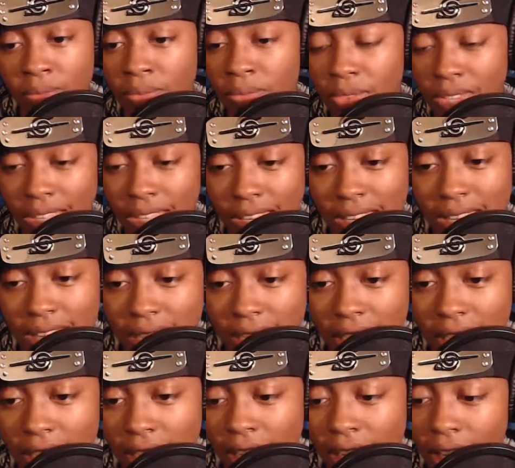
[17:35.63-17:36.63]

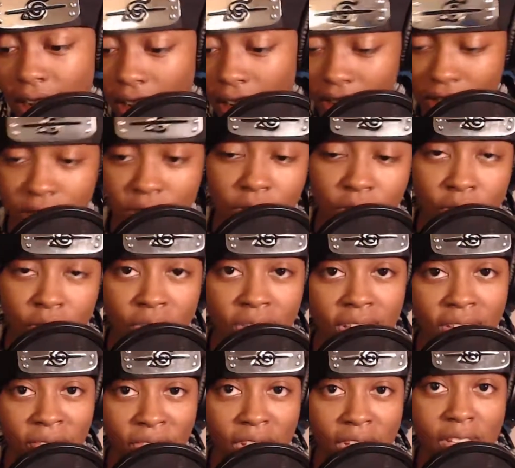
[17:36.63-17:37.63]
the console
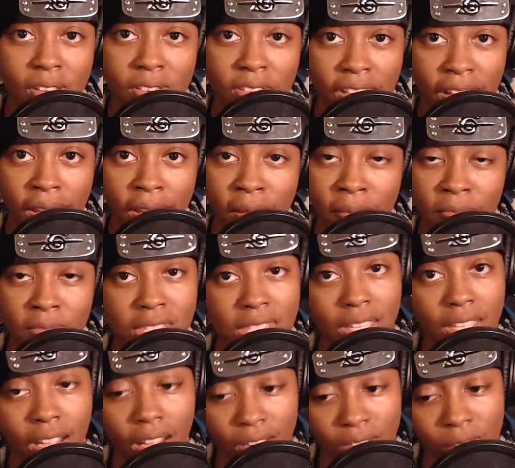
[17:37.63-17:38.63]
video games
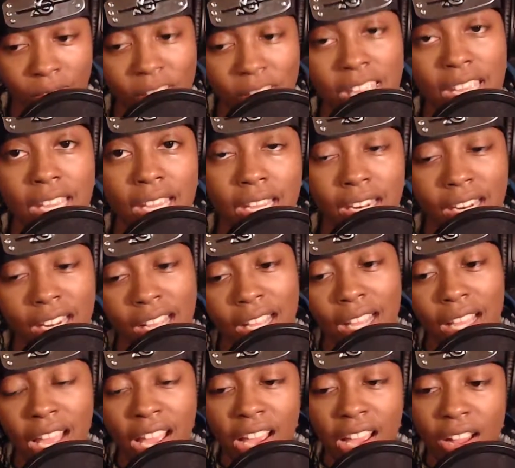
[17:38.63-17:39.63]
on the weekend.
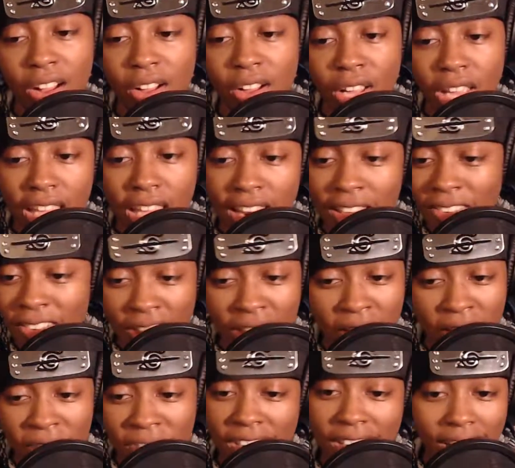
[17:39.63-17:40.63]
And if you'd
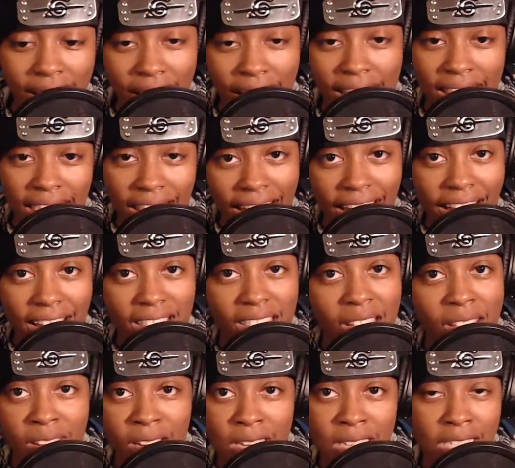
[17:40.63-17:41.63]
even like that, then
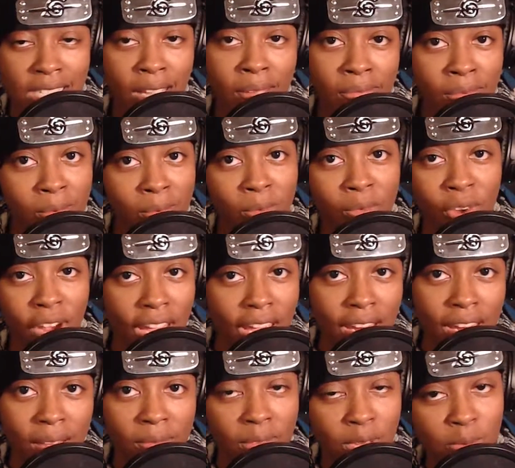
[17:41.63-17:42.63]
there's something
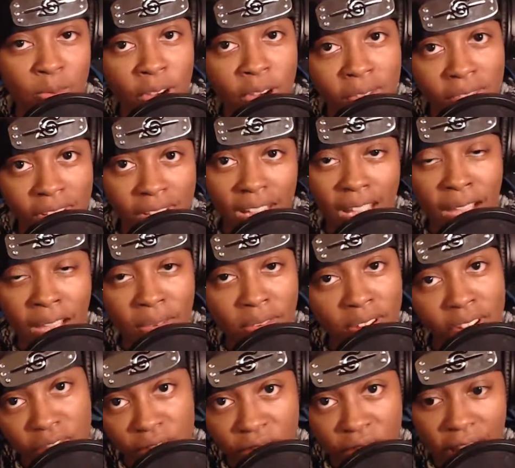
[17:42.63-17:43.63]
random that's probably gonna happen on
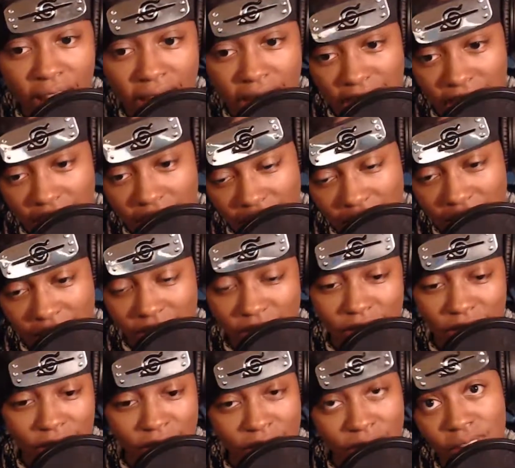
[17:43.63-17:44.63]
Friday,
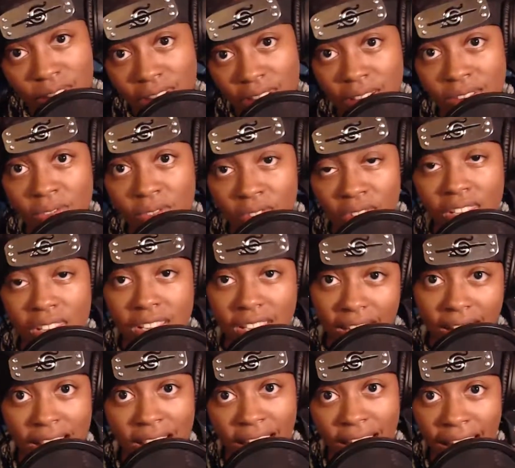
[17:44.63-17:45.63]
so you could look
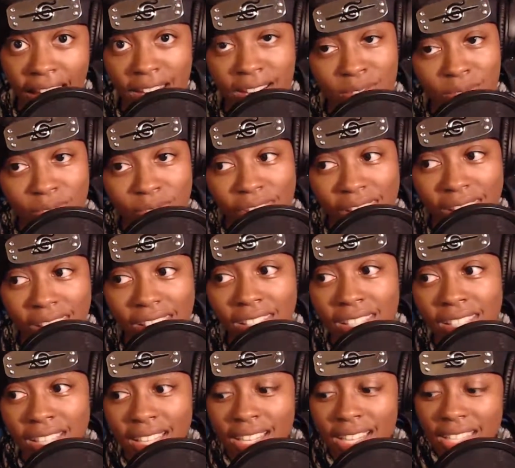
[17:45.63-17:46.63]
at that as well.
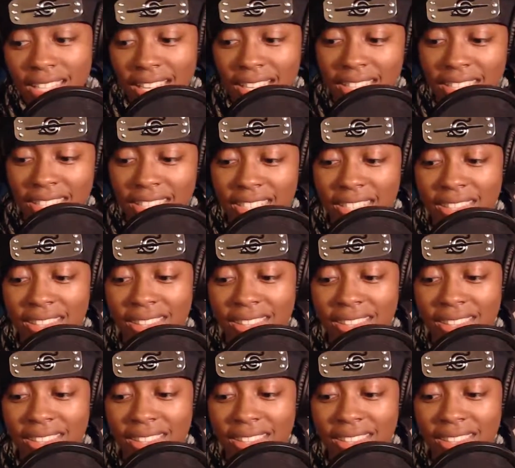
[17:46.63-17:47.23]
The